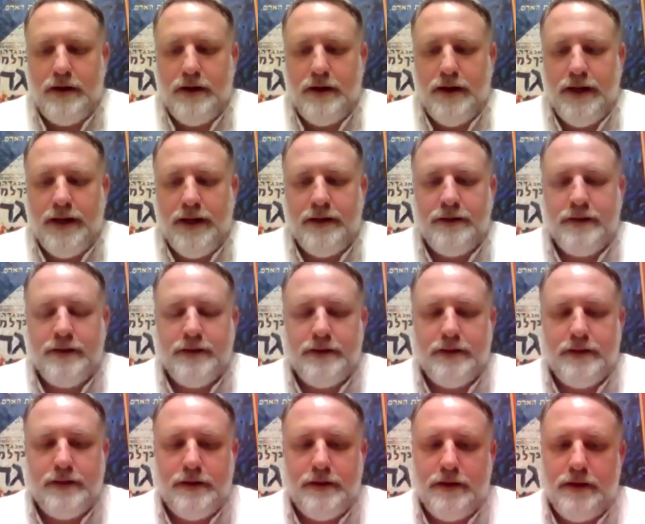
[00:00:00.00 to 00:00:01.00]
And
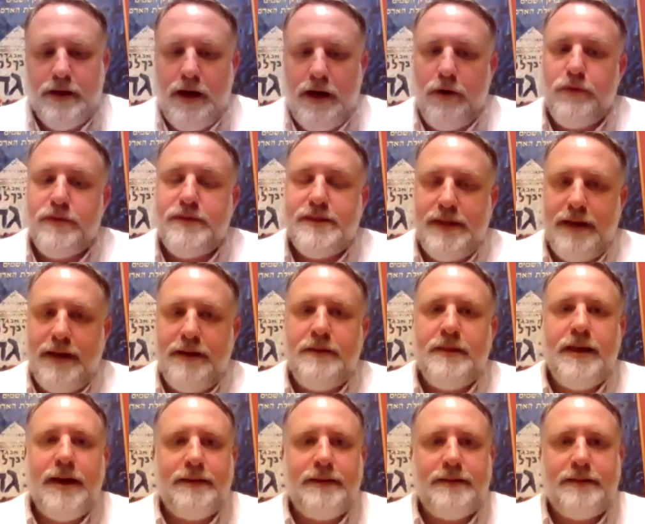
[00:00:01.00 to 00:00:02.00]
I would say
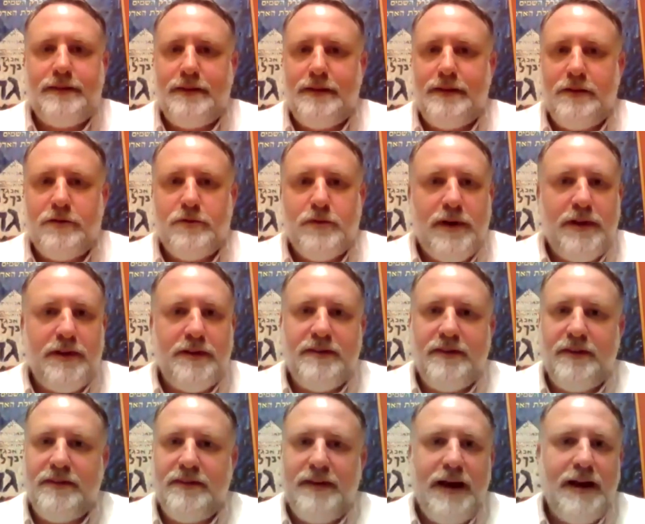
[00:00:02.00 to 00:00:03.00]
that Israeli
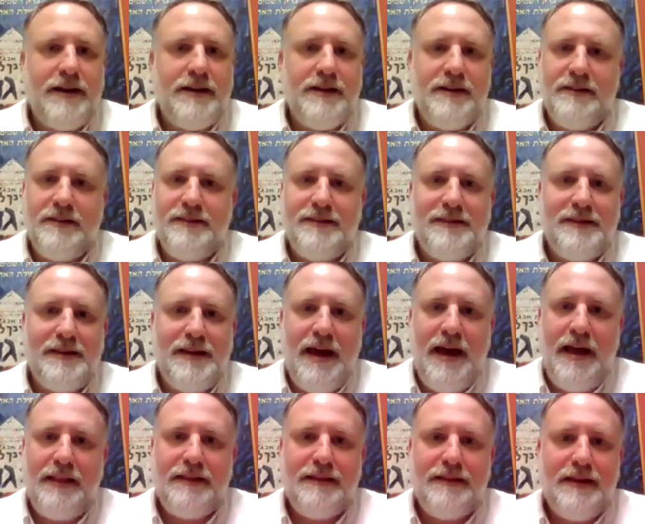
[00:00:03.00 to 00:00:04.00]
society is
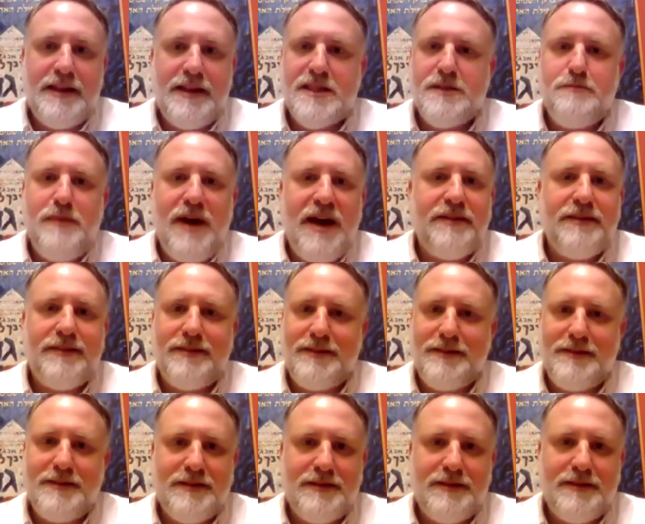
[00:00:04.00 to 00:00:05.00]
at its
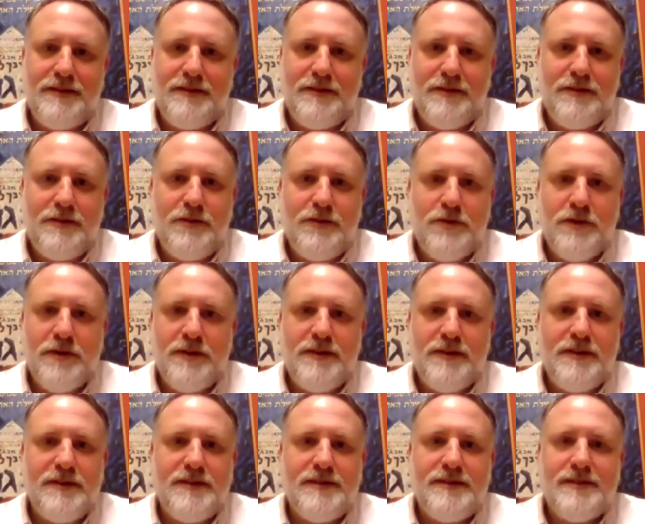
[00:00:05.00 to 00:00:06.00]
best during
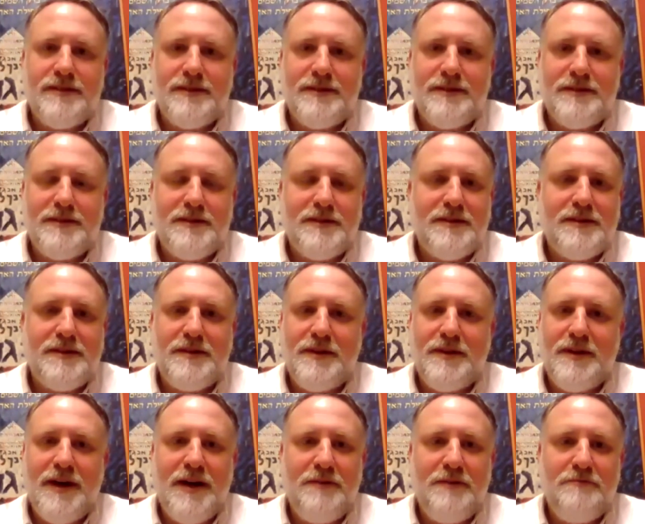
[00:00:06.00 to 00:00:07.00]
these,
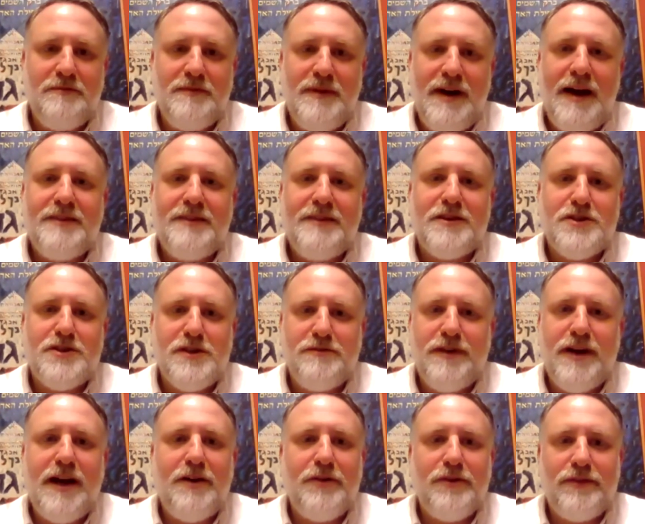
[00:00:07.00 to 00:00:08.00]
at the
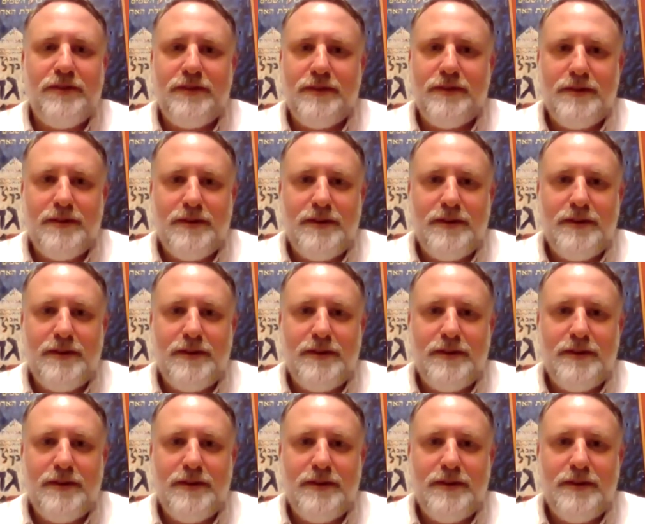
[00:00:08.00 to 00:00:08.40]
Shiva house.